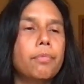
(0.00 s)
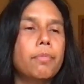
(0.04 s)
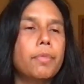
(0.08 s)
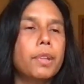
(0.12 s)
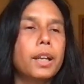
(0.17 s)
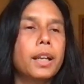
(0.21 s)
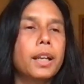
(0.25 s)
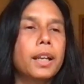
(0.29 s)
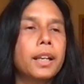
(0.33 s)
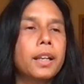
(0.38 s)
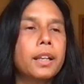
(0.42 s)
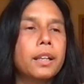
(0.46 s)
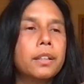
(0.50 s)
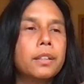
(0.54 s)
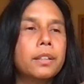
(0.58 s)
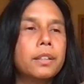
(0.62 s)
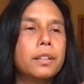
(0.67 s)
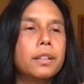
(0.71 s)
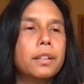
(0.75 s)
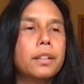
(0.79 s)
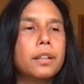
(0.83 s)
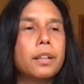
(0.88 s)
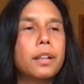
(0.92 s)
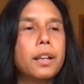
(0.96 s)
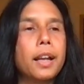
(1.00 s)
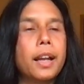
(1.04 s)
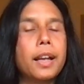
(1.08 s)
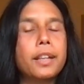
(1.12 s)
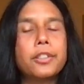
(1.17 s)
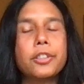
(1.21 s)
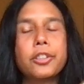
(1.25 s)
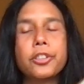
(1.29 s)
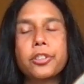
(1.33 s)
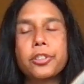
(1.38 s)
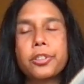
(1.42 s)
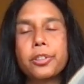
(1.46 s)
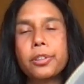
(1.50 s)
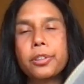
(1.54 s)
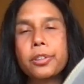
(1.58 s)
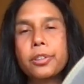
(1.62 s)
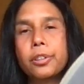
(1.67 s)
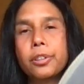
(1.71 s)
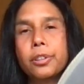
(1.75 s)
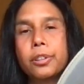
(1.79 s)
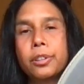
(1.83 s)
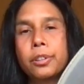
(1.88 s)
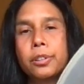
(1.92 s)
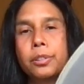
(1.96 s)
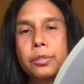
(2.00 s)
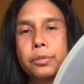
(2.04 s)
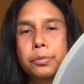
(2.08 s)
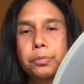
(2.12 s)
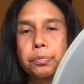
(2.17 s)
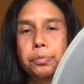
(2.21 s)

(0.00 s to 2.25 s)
and as a circle,